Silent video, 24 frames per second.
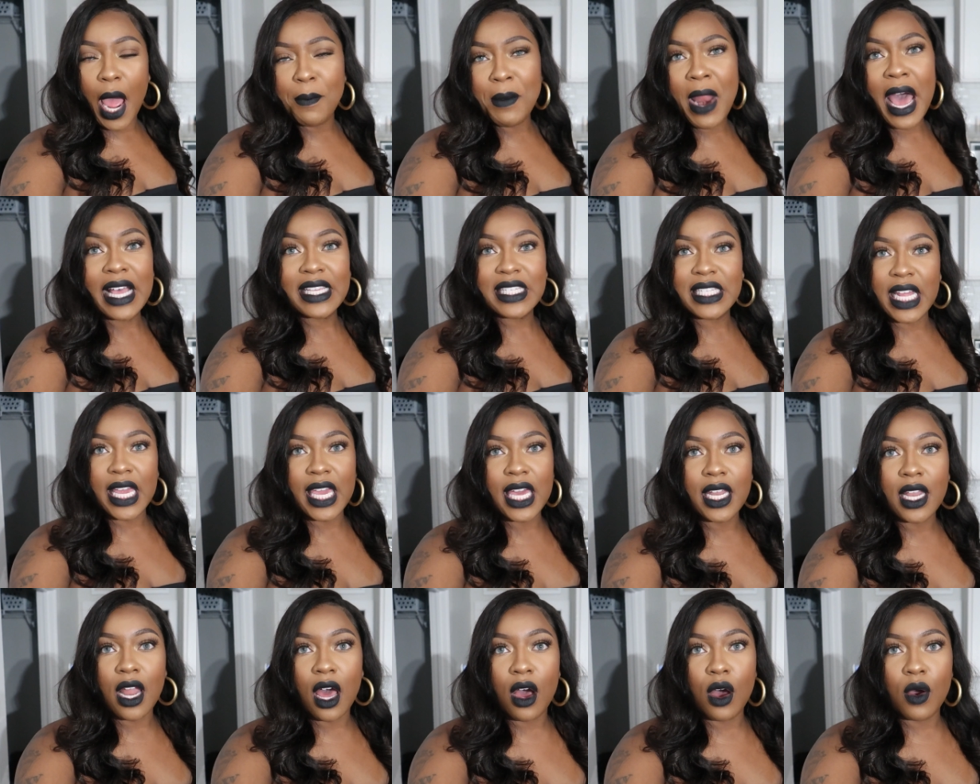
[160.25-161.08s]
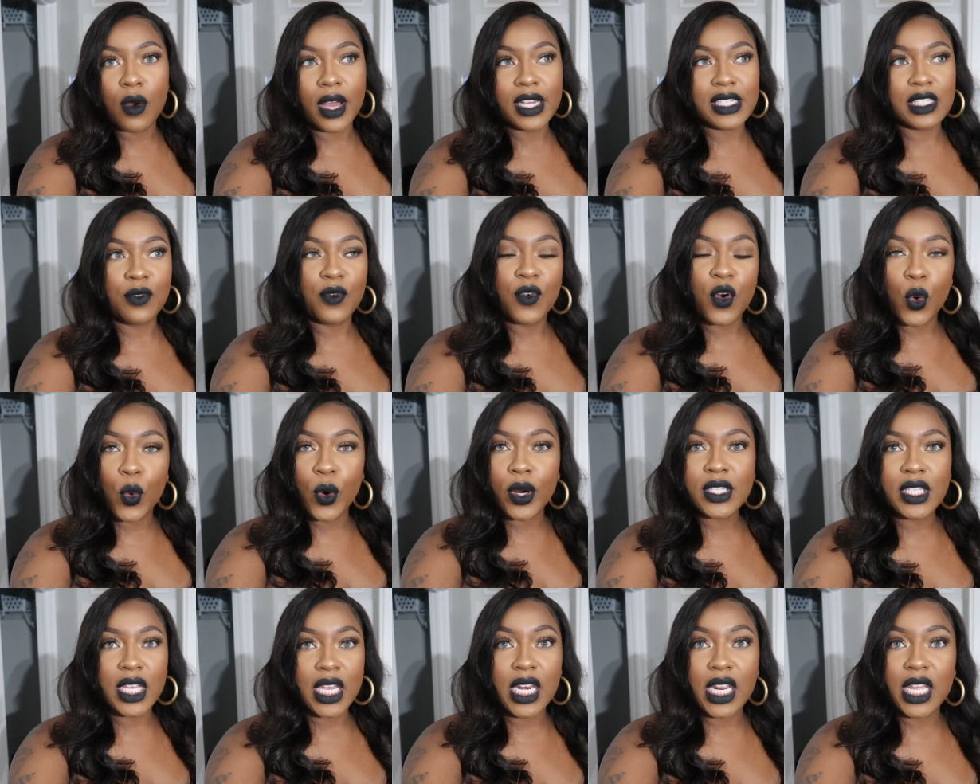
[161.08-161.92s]
I'm not staying long because of
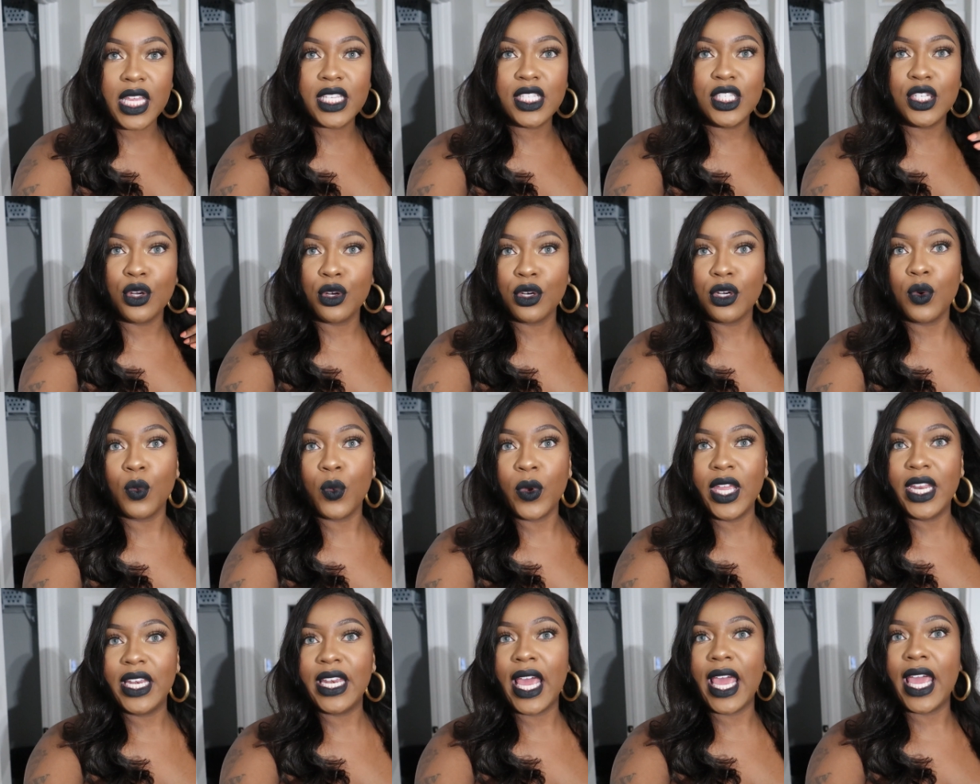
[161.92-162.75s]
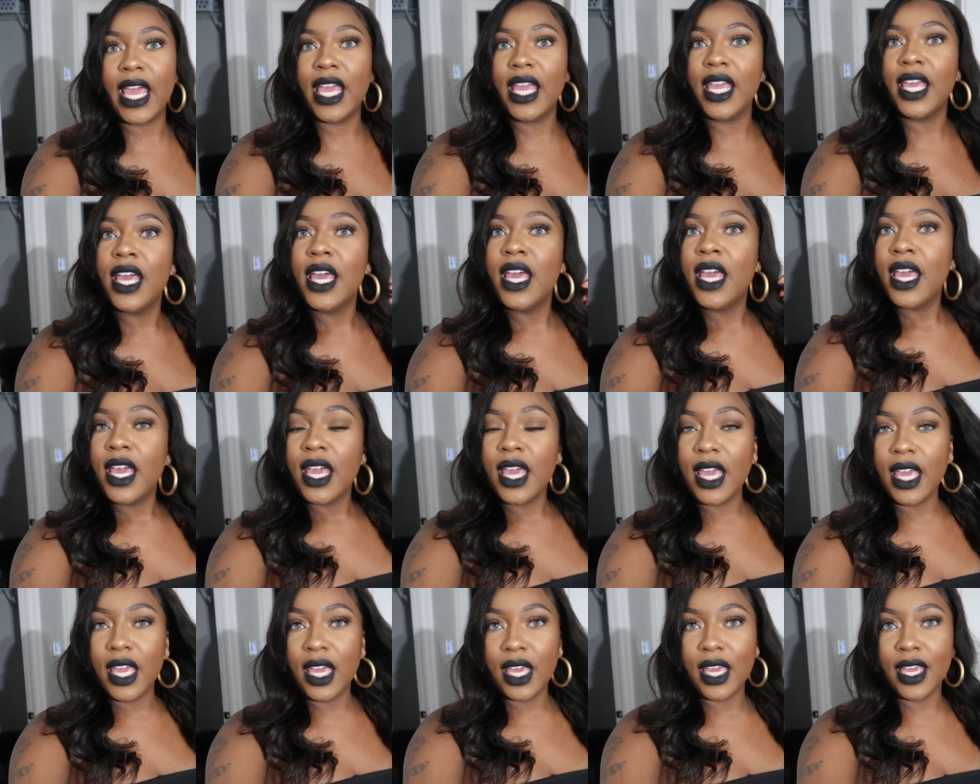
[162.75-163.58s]
course it is during the weekday
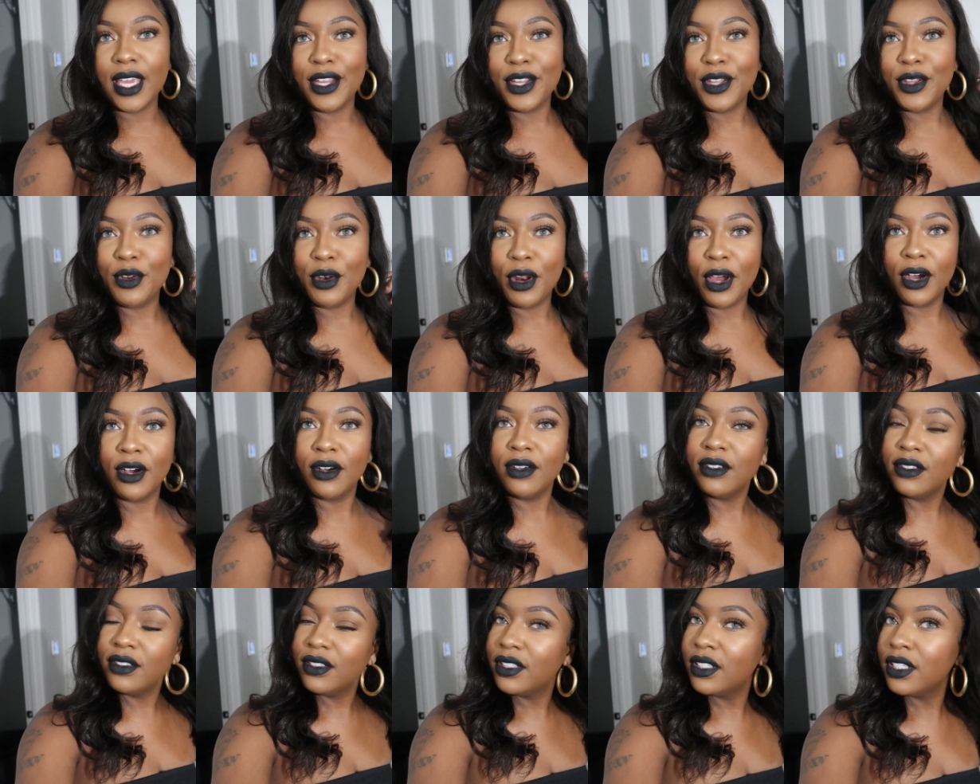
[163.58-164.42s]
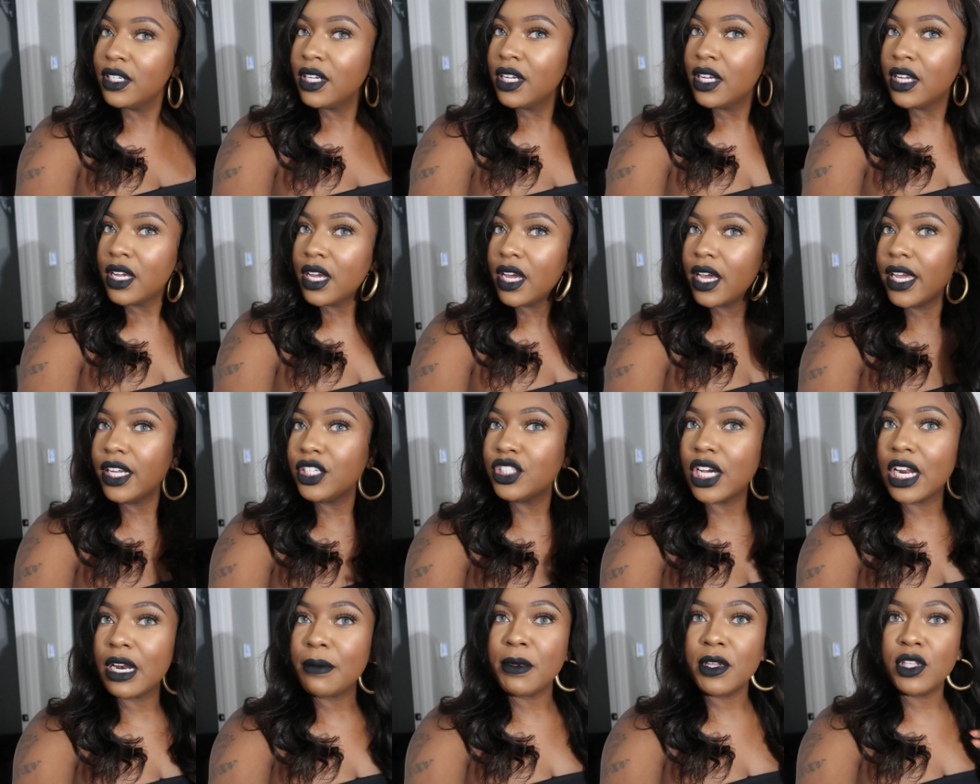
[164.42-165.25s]
and you know, I
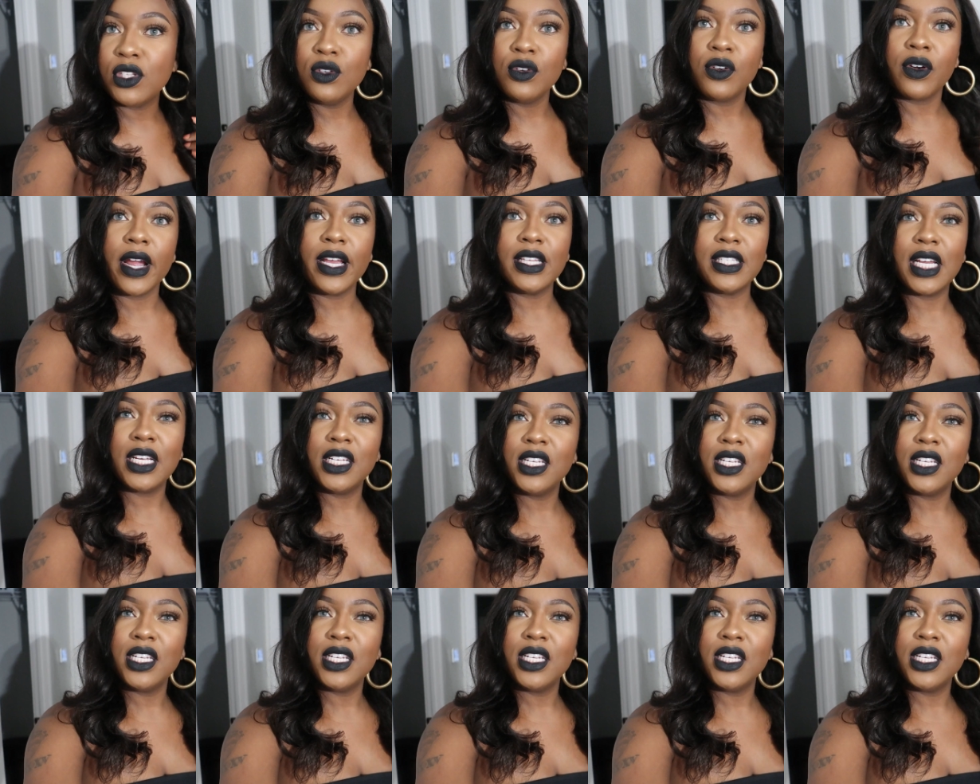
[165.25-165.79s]
ain't trying to be too crazy.